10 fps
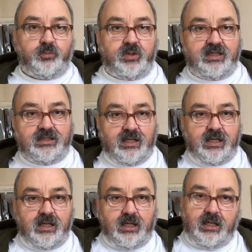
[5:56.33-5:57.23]
we
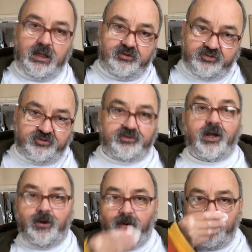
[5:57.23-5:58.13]

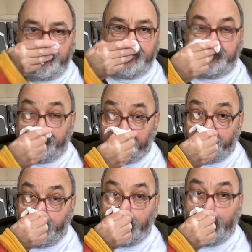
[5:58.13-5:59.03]
start
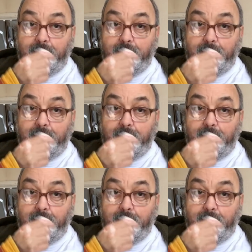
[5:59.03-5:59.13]
to,